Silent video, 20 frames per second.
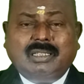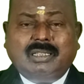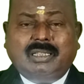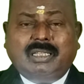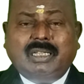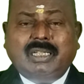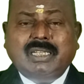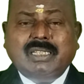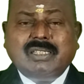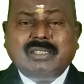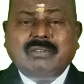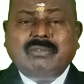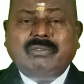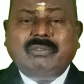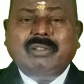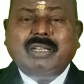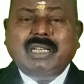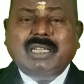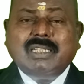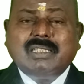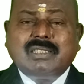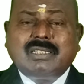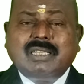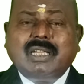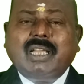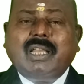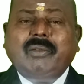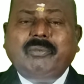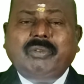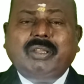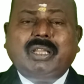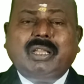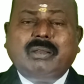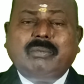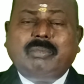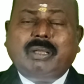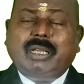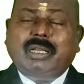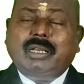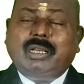That is a very
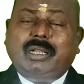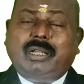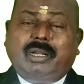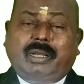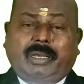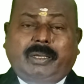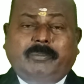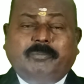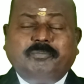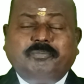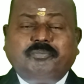significant mandatory.